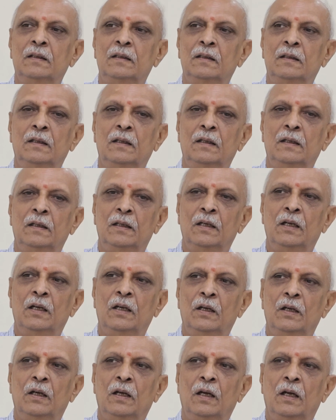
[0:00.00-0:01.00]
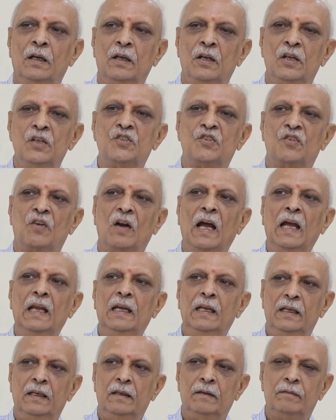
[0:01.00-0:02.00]

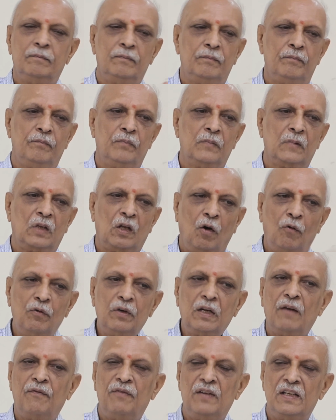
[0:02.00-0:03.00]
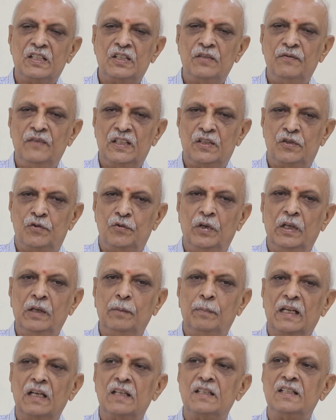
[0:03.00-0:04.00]
Israeli counteroffensive is
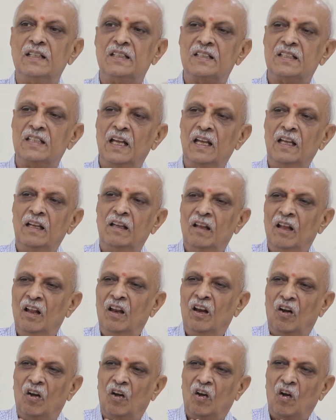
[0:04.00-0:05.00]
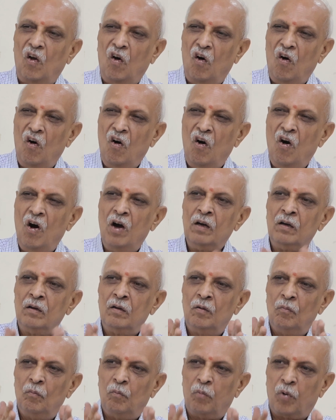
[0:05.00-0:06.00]
doing, because it's a
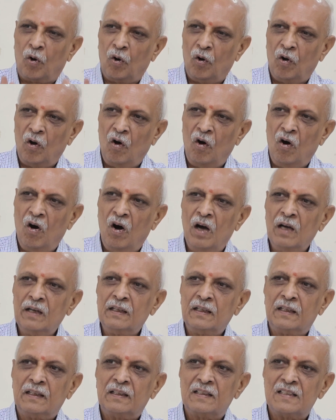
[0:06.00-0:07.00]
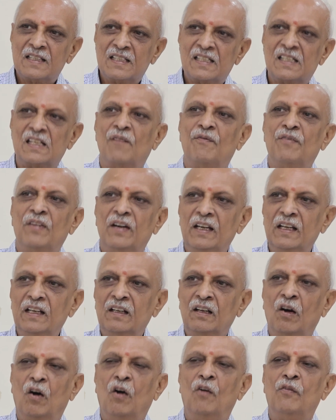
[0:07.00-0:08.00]
long, prolonged
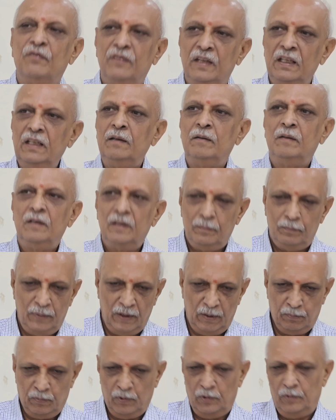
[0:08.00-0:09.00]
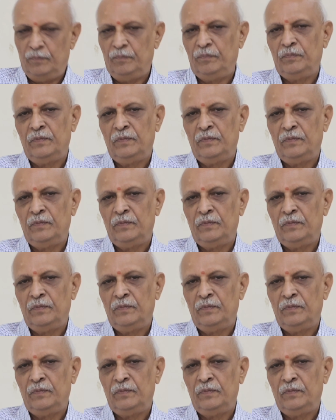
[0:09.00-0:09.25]
suffering of the people.